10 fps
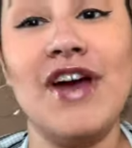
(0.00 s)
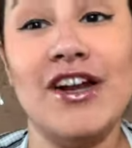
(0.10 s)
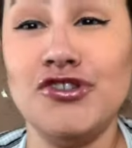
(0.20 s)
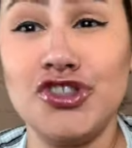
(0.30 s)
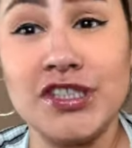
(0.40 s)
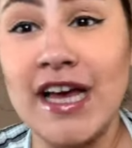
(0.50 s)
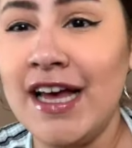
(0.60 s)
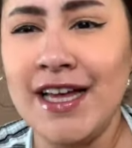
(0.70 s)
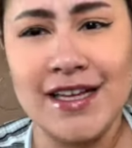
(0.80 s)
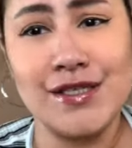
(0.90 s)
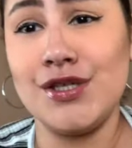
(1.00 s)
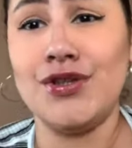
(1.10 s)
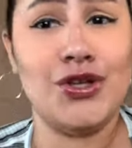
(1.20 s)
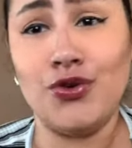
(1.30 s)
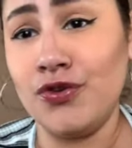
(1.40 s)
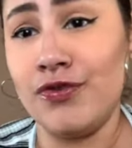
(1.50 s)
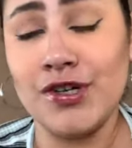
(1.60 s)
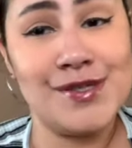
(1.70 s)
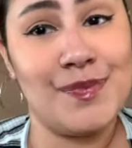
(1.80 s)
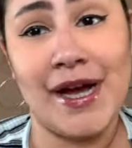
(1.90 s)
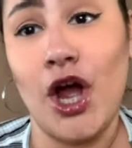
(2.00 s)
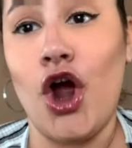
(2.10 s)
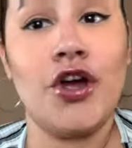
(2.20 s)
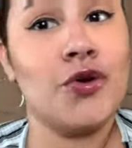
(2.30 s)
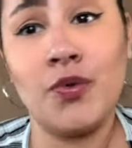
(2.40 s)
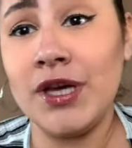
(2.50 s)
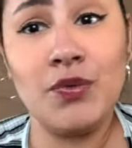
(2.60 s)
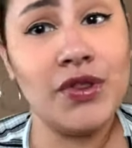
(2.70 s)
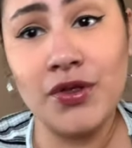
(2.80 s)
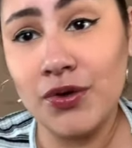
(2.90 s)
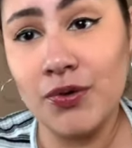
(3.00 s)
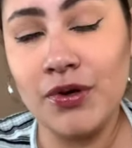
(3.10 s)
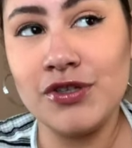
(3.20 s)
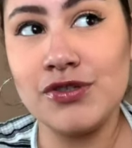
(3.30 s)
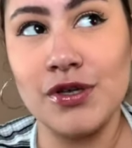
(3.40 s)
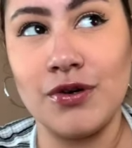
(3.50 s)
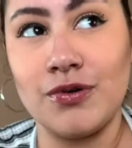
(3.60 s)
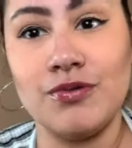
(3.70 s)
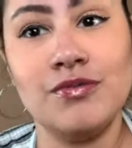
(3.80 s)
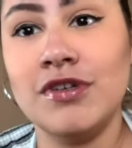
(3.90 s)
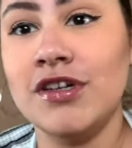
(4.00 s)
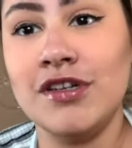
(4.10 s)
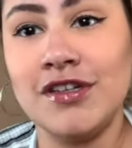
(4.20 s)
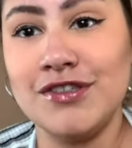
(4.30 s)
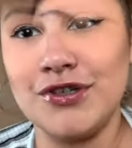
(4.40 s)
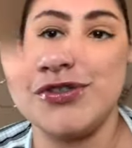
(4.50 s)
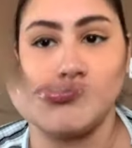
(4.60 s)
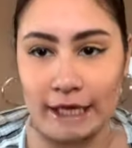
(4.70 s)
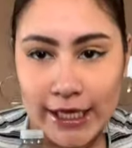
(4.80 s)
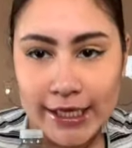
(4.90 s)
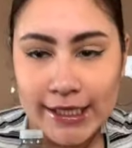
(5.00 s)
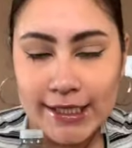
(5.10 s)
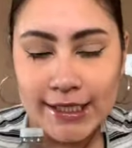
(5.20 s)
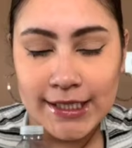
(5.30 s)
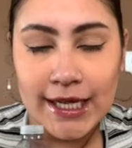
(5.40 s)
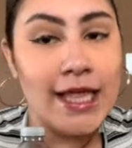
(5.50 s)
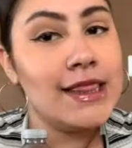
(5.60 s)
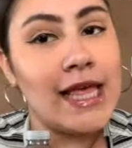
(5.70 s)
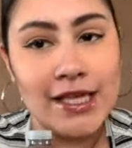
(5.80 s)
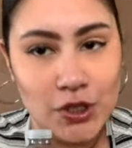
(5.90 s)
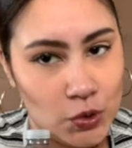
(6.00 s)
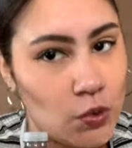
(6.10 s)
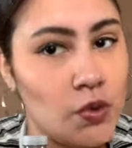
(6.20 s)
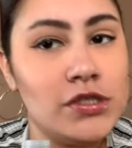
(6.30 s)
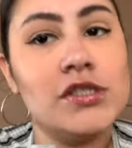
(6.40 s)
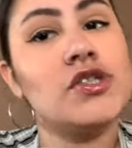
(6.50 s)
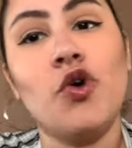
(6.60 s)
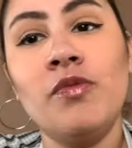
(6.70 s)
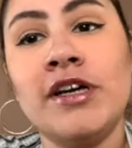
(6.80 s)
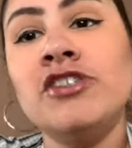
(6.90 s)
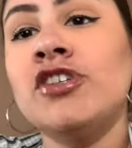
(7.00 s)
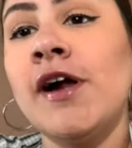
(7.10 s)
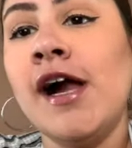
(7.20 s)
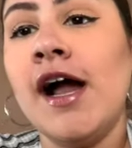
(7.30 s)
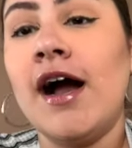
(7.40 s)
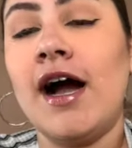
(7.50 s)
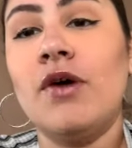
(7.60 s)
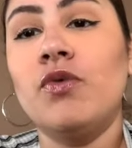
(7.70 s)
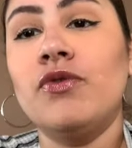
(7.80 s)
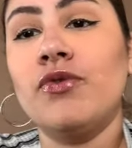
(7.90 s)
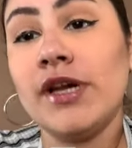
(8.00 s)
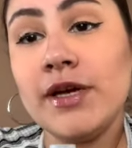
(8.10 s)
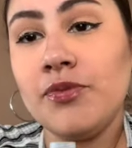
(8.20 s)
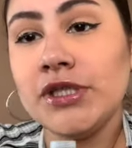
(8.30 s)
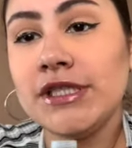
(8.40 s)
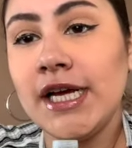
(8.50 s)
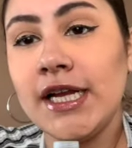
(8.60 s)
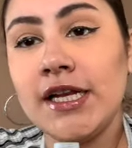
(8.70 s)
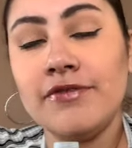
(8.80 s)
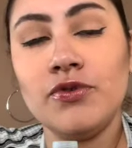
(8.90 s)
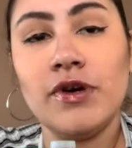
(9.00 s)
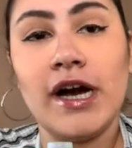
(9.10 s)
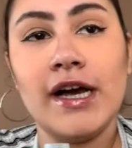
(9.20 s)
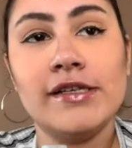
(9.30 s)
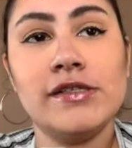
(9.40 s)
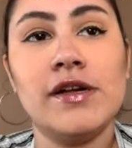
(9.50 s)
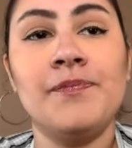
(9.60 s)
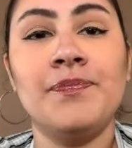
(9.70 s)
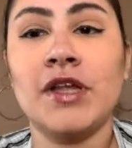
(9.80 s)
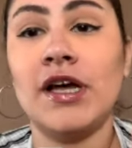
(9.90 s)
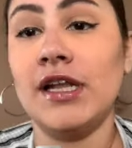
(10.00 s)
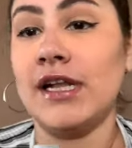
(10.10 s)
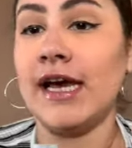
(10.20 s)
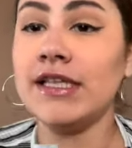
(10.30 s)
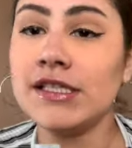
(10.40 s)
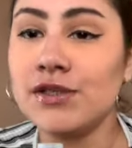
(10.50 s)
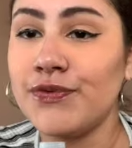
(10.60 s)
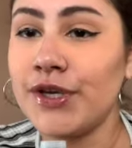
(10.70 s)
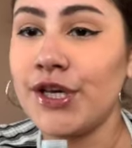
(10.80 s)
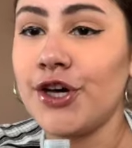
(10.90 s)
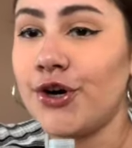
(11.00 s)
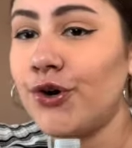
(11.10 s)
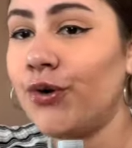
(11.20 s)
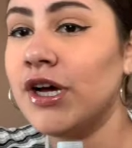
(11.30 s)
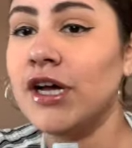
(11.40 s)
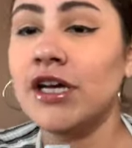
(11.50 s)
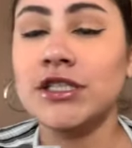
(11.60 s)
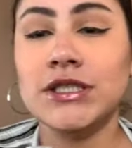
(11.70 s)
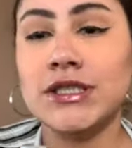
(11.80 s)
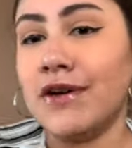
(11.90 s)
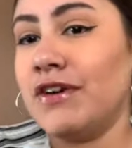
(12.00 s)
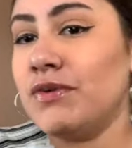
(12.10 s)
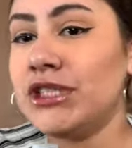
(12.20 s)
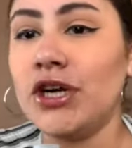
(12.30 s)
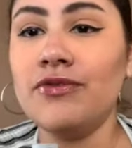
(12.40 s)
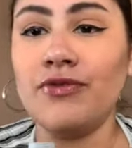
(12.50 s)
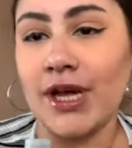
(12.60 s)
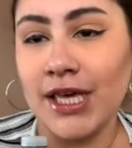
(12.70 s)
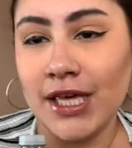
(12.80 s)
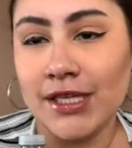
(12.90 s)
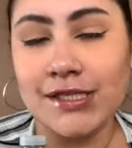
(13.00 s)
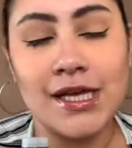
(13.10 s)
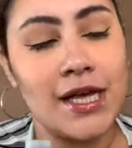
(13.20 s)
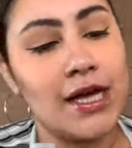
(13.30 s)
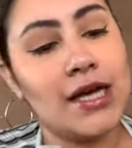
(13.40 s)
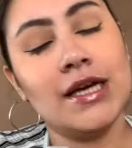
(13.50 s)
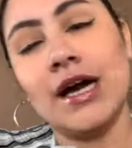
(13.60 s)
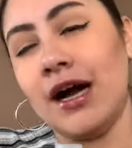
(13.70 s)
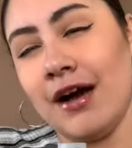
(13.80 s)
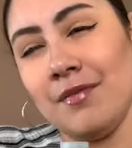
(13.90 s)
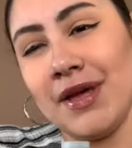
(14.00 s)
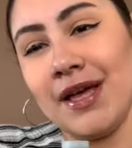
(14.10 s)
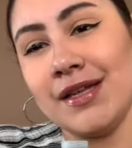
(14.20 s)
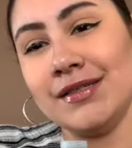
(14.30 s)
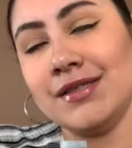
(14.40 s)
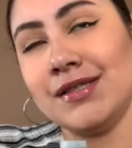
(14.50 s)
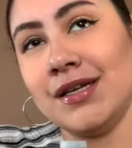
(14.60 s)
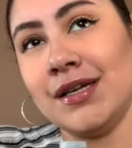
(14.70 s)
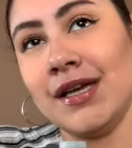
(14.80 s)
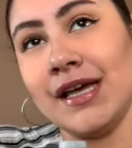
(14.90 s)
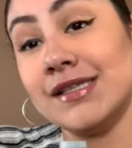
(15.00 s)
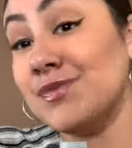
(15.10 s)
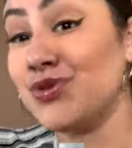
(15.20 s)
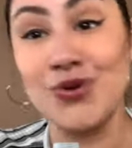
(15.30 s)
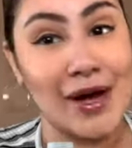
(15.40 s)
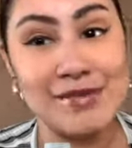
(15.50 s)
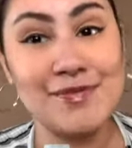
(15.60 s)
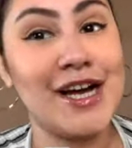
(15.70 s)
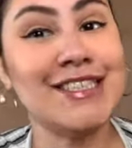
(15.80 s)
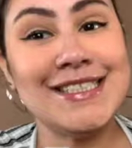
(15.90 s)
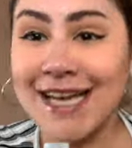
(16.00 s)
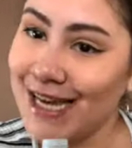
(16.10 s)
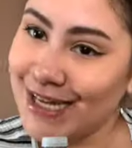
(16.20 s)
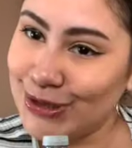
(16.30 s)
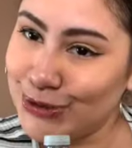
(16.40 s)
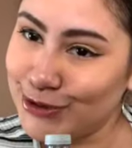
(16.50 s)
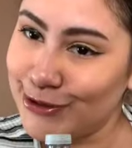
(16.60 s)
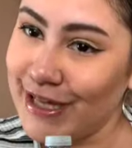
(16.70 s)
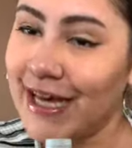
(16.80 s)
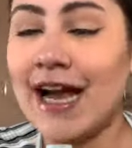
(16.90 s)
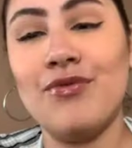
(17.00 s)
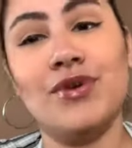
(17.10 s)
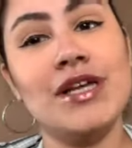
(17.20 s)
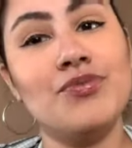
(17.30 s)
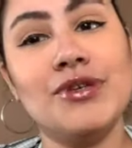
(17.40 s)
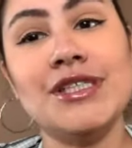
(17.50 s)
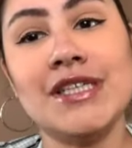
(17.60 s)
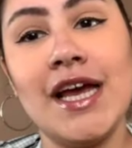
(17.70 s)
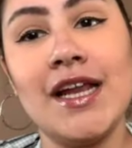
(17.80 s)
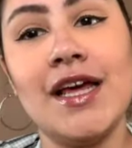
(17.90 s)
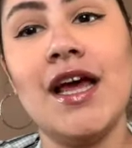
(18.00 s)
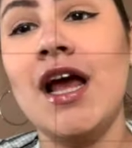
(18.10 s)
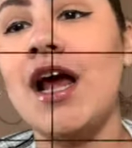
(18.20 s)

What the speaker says: energy into the universe by arguing with you, so don't try it. Thank you so much. I would really appreciate it if you guys like this video, share it with your friends, comment, and subscribe to my channel. Okay, I really appreciate it.